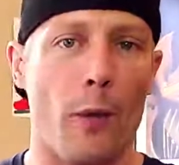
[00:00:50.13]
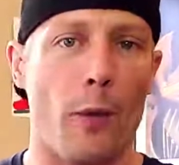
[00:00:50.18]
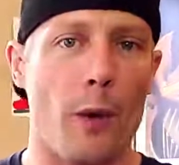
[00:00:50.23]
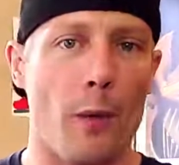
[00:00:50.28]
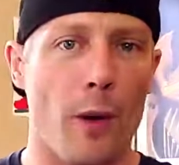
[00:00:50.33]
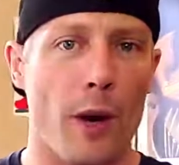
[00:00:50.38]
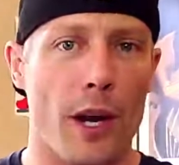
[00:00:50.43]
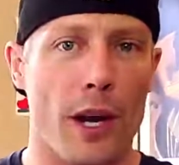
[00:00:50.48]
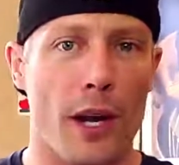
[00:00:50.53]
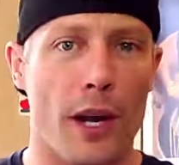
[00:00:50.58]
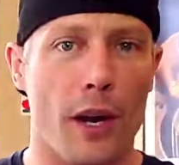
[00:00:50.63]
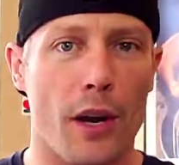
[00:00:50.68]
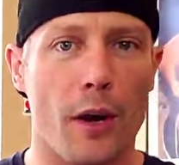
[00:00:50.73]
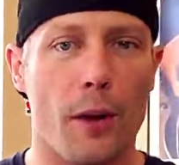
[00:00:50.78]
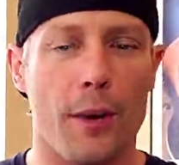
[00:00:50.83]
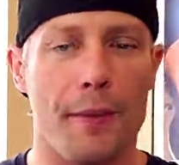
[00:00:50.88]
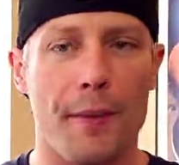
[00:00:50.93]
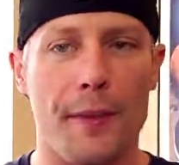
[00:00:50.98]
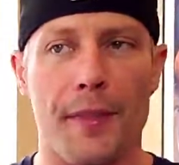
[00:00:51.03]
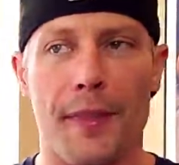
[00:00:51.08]
we want to
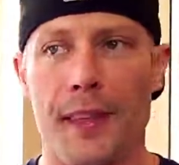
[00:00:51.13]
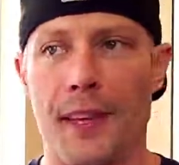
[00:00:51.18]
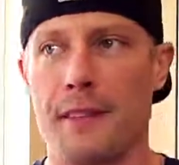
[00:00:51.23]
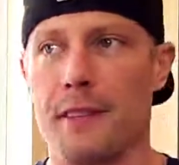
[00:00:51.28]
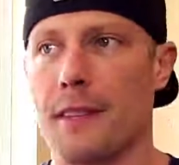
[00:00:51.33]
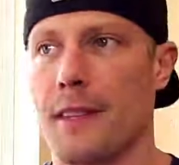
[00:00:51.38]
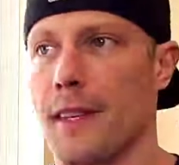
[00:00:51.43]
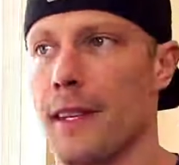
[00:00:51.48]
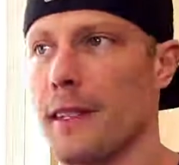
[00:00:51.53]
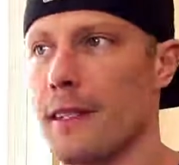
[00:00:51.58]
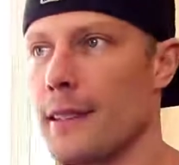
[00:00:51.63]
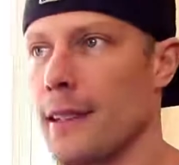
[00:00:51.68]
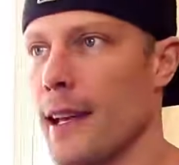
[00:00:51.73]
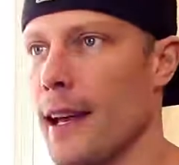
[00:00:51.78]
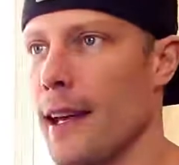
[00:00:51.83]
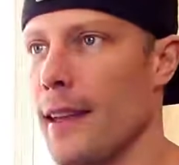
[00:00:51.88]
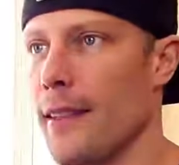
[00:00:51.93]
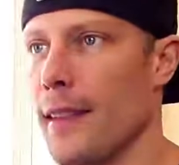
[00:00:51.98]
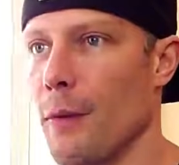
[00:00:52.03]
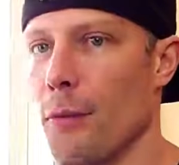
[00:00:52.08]
go and things
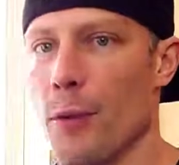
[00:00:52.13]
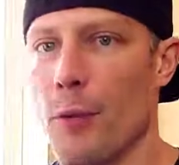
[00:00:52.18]
that